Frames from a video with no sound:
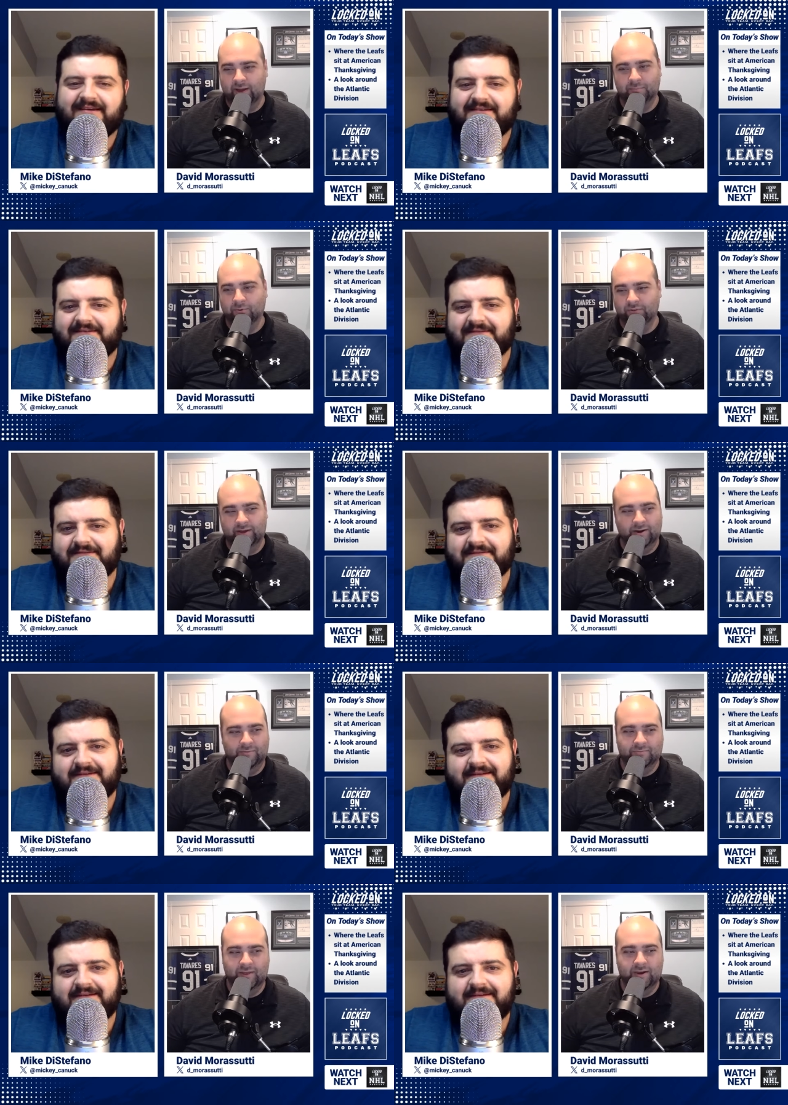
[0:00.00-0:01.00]
Speaker 1: can't pull that off.
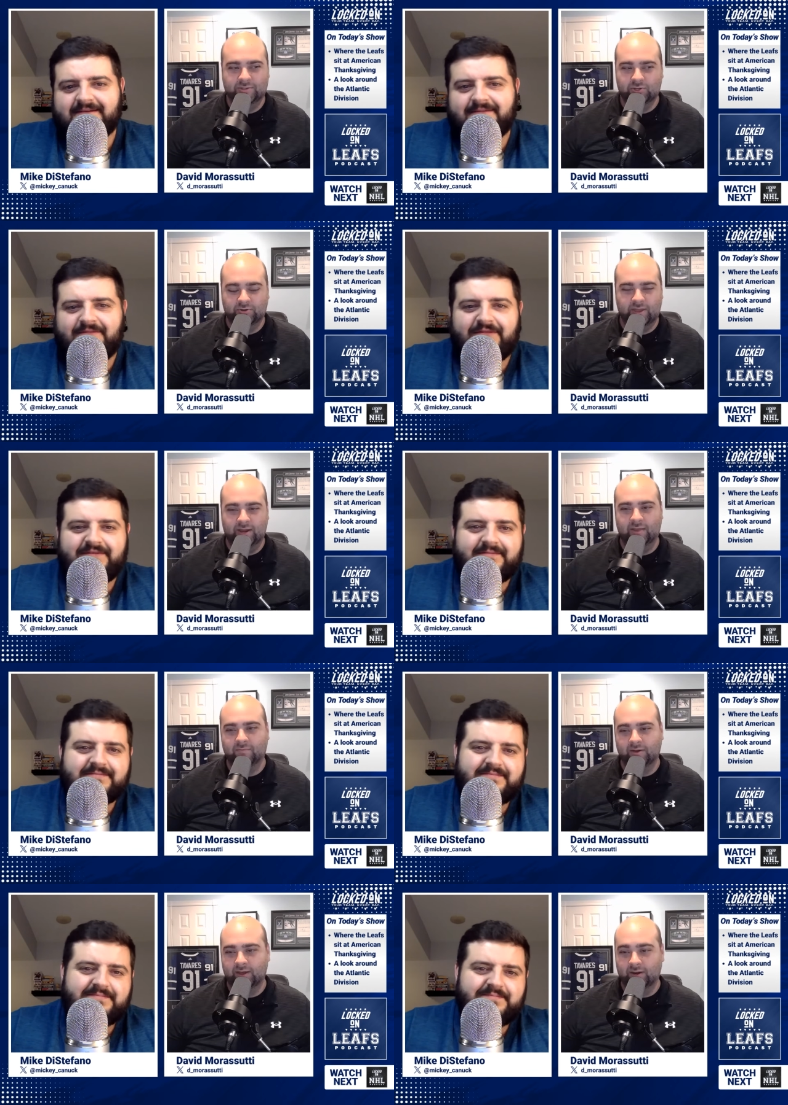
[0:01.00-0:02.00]
The NHL can't
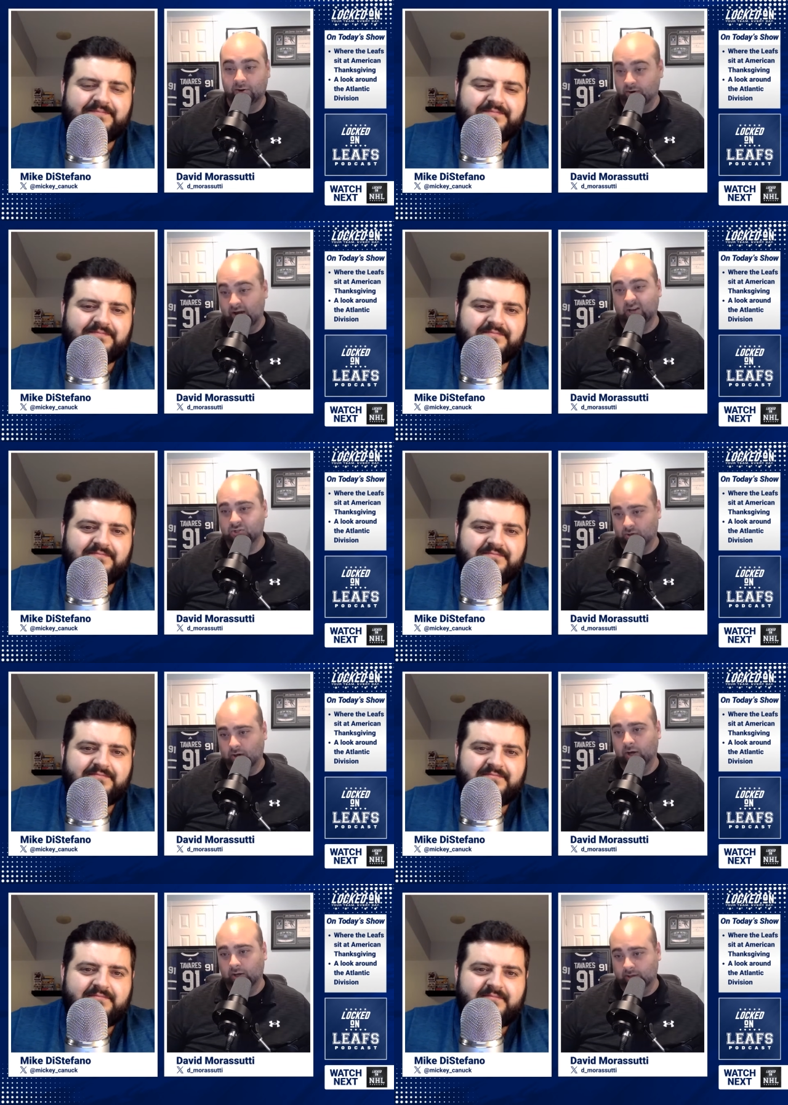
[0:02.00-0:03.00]
even get international
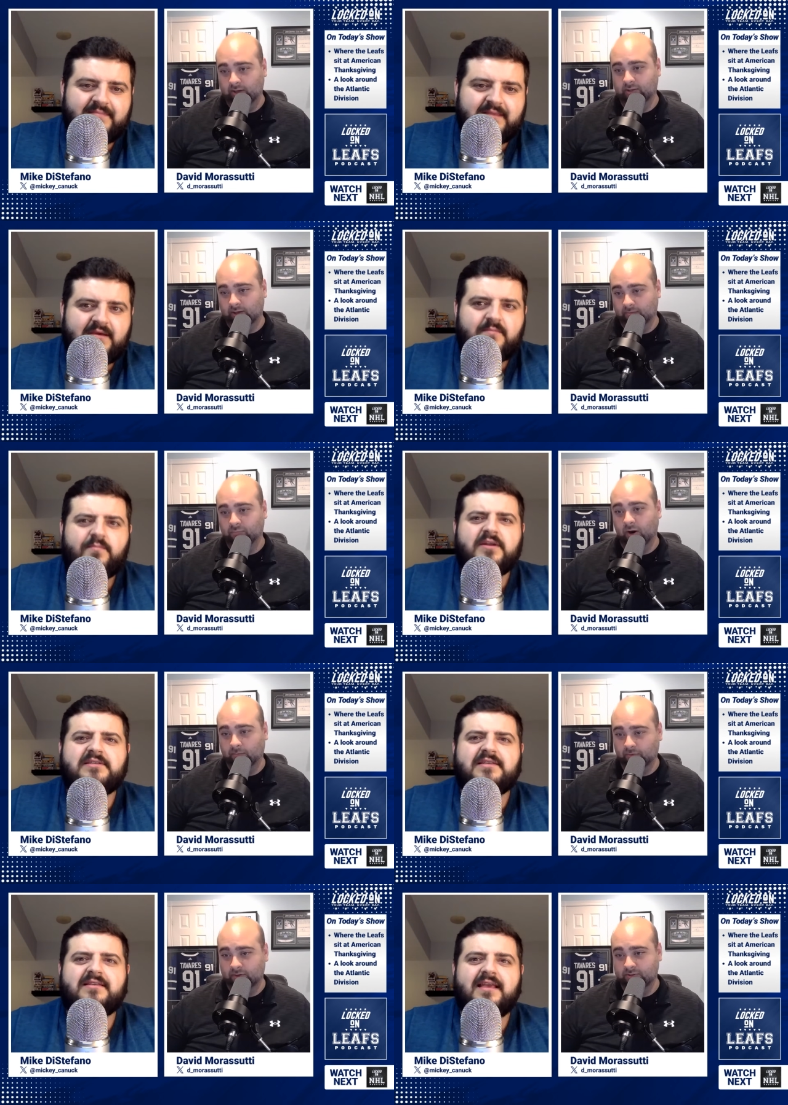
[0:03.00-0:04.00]
hockey done properly.
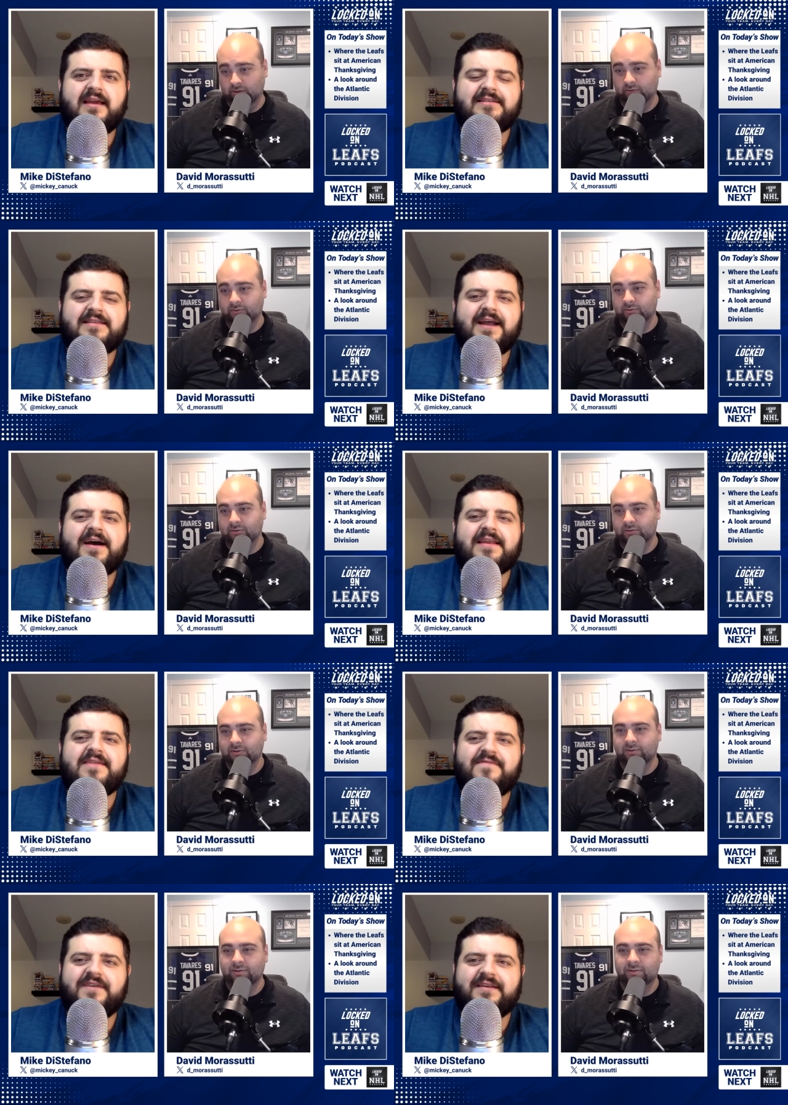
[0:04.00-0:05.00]
It's, so.
Speaker 2: it's, not
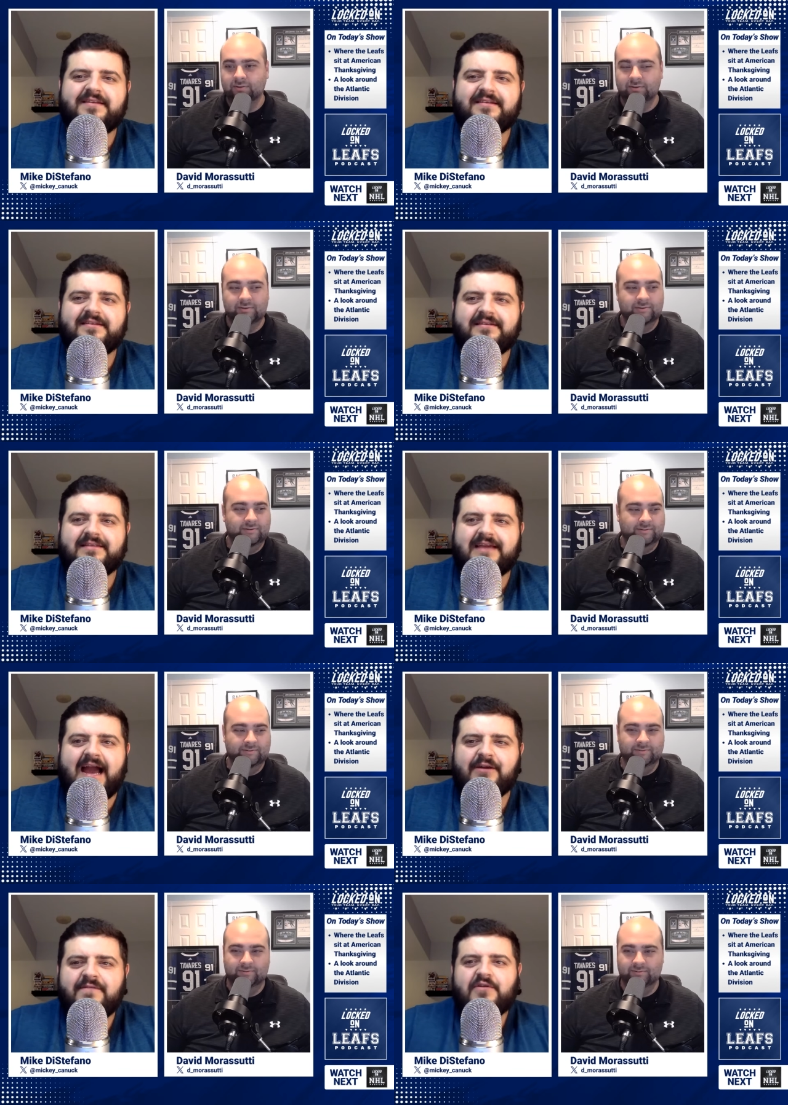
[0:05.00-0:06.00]
even like
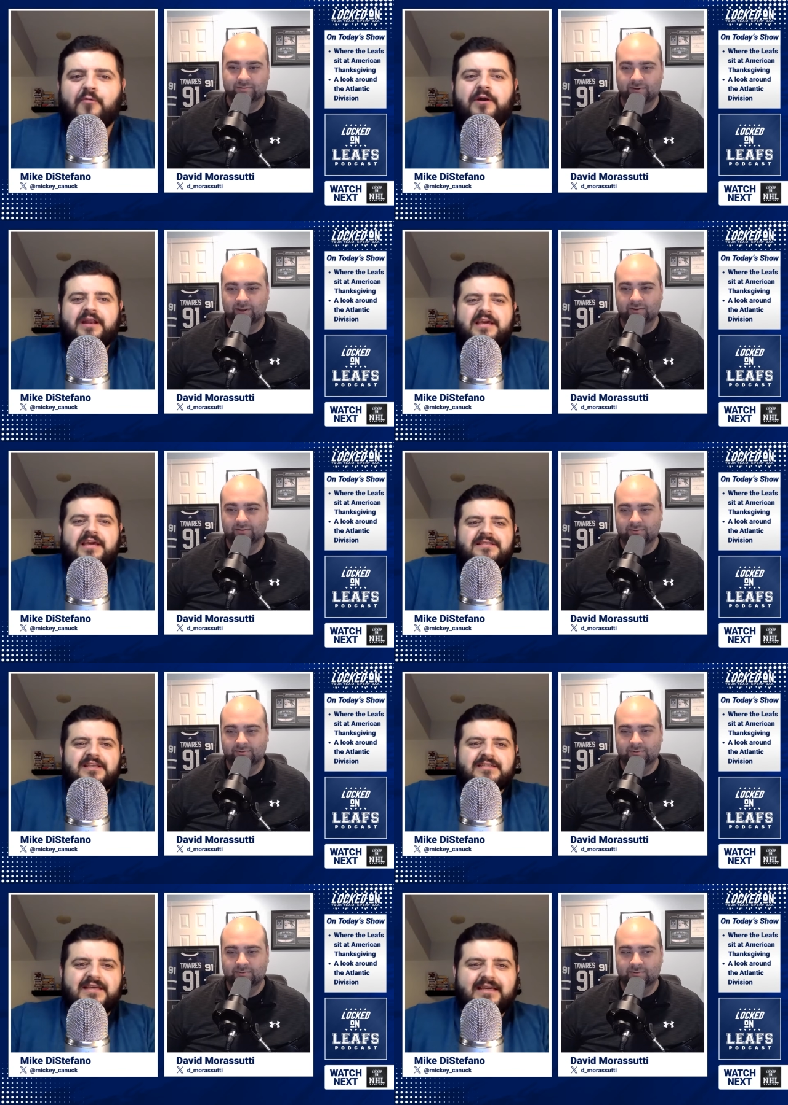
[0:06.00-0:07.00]
I don't even know what it is
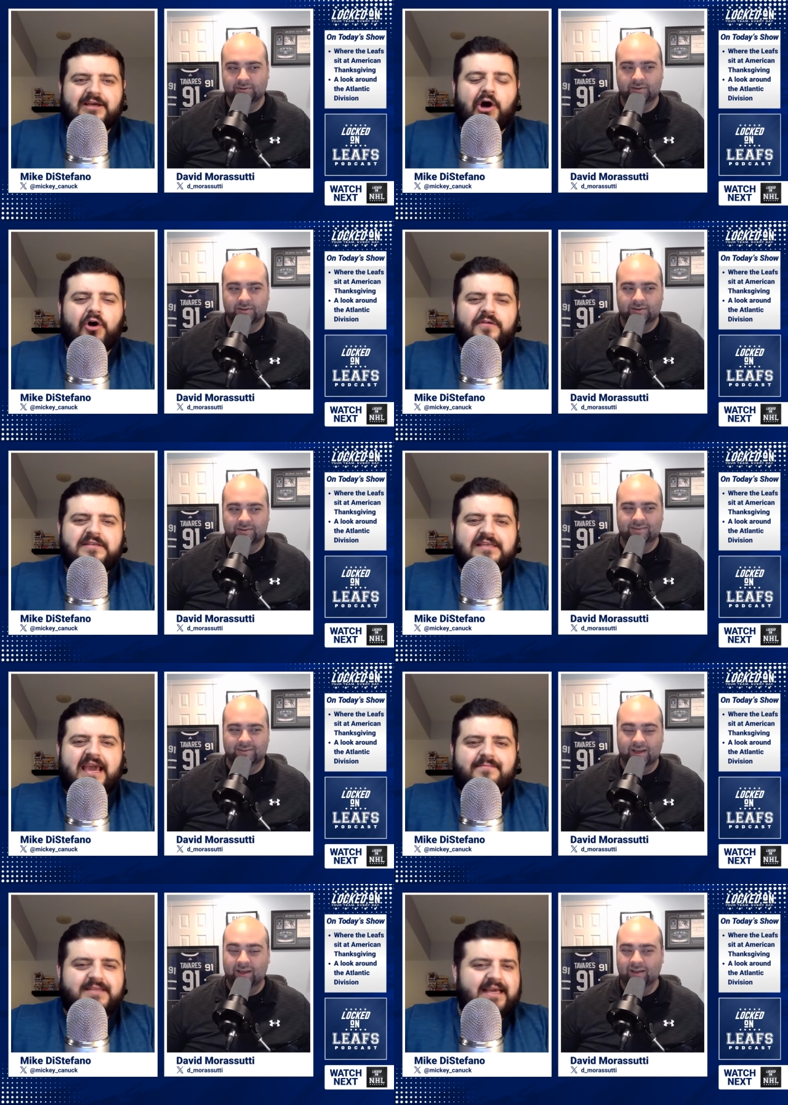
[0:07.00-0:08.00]
because like all these
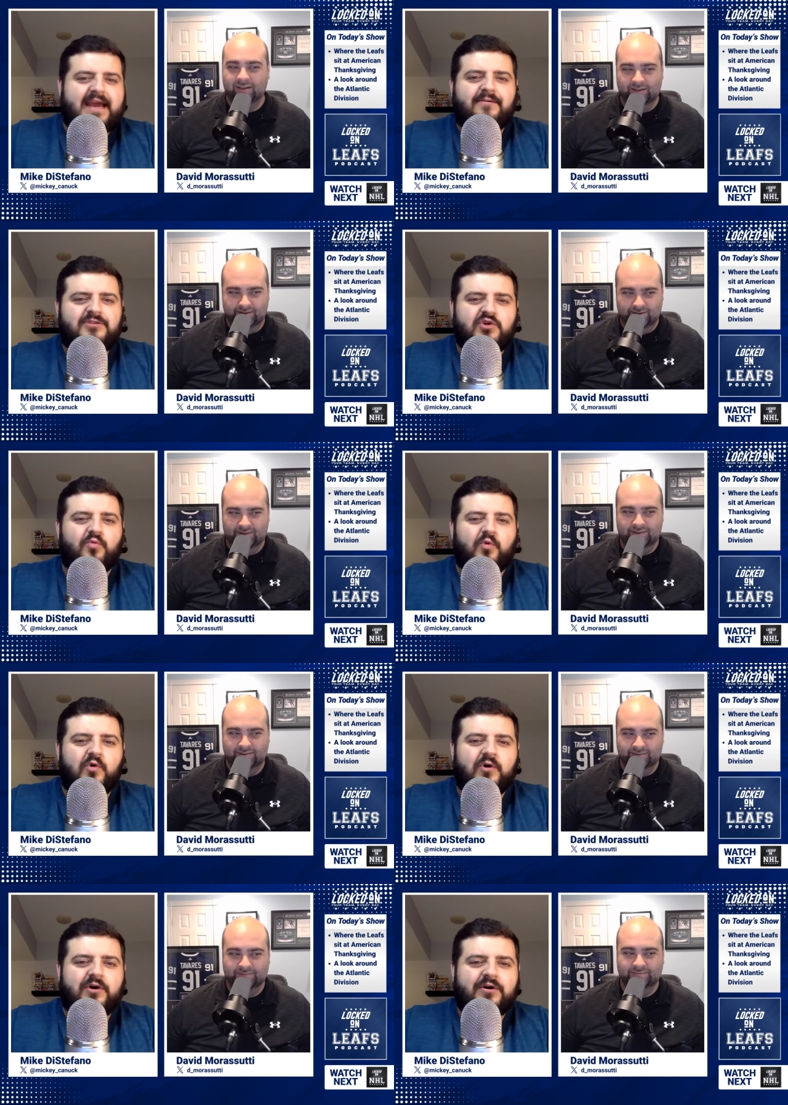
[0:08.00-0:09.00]
games they count
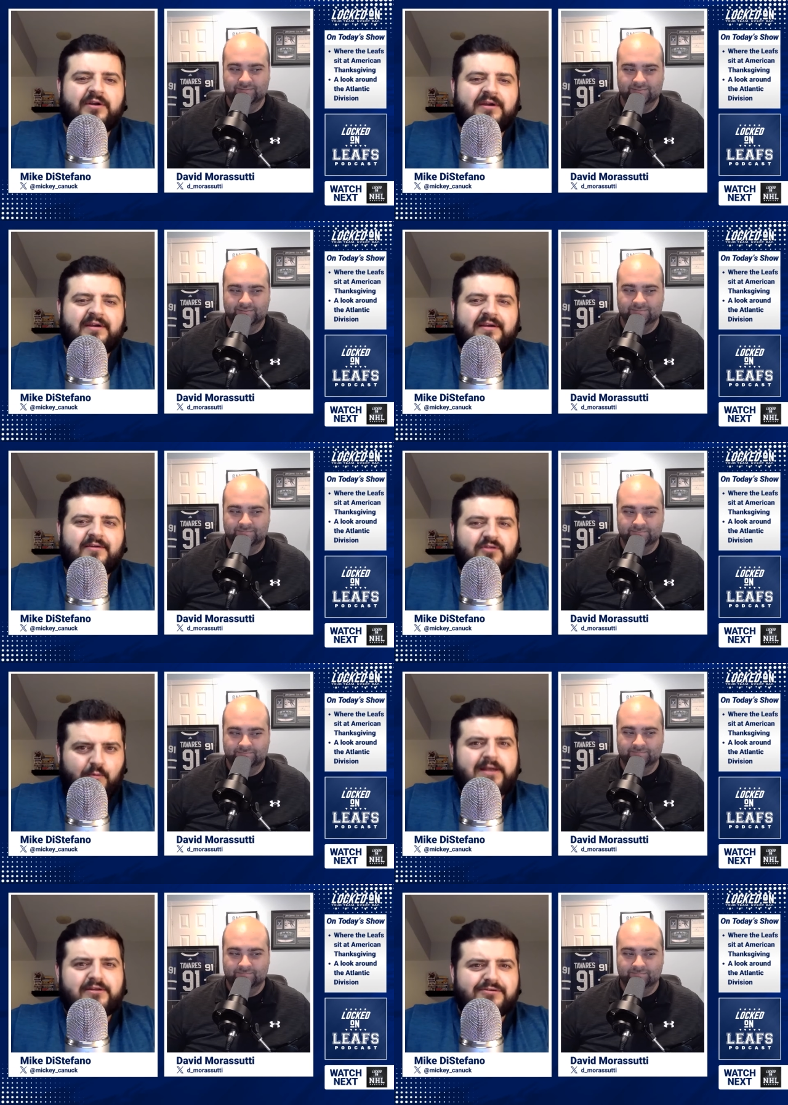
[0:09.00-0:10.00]
toward the
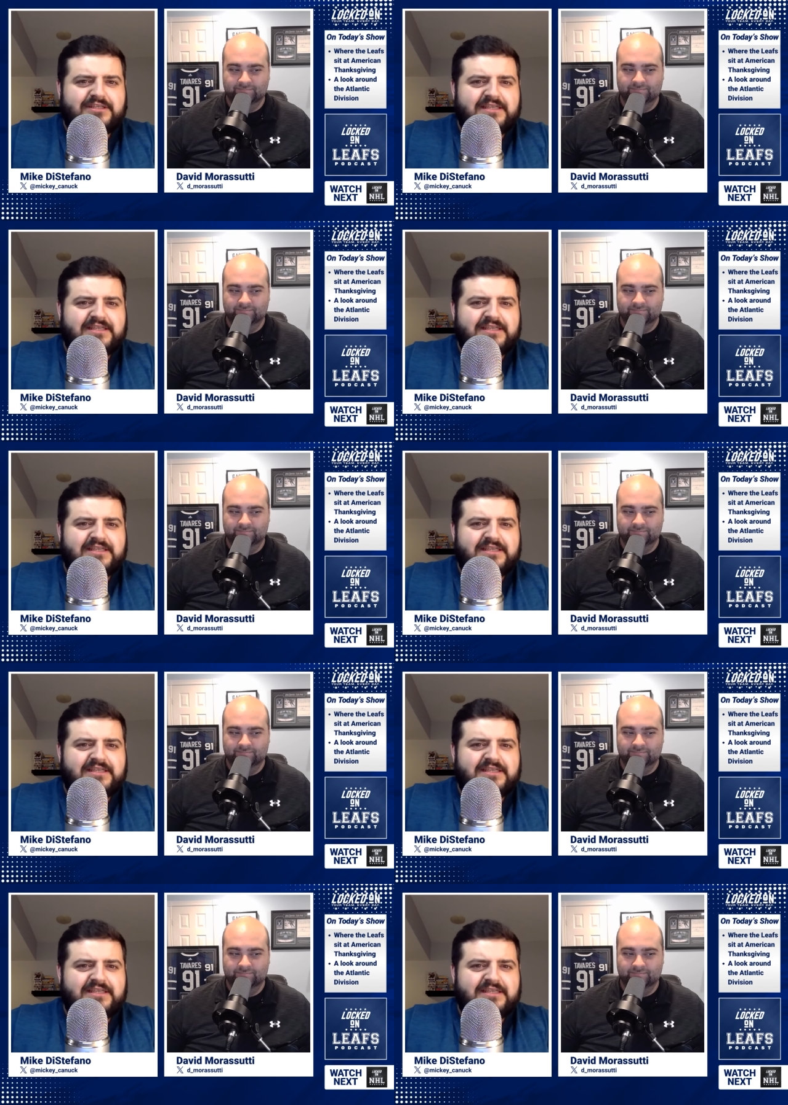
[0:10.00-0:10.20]
regular